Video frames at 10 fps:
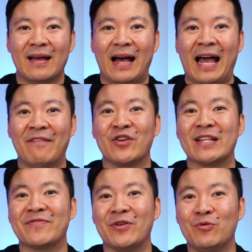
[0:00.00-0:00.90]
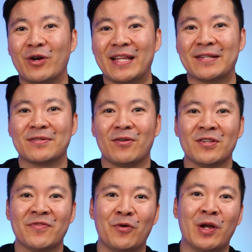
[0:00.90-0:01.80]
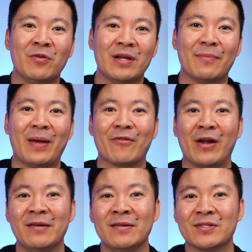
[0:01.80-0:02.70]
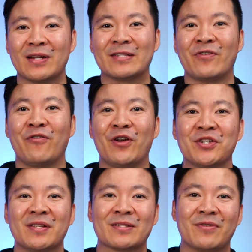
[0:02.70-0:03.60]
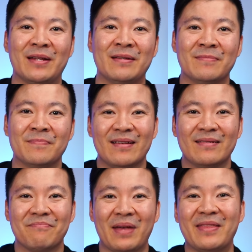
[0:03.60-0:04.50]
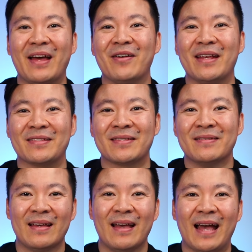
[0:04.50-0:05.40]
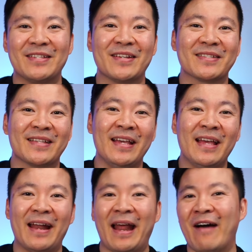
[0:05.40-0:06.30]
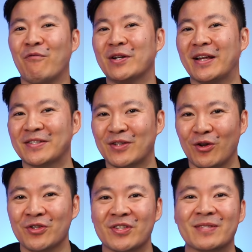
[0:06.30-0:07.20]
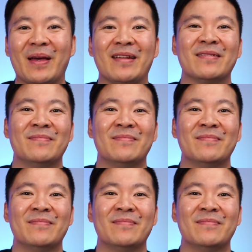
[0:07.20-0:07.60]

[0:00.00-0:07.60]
I have transferred $1,000 for real in the background, so let's refresh the screen. And there it is. As you can see, I now have $1,000 to spend.